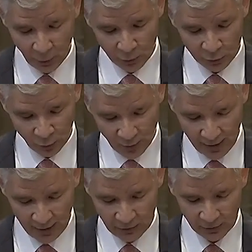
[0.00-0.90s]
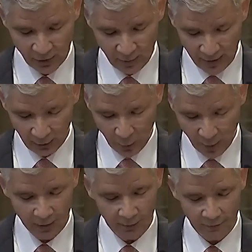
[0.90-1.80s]
was raised to make
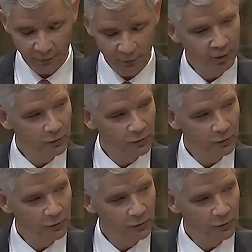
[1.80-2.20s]
way for the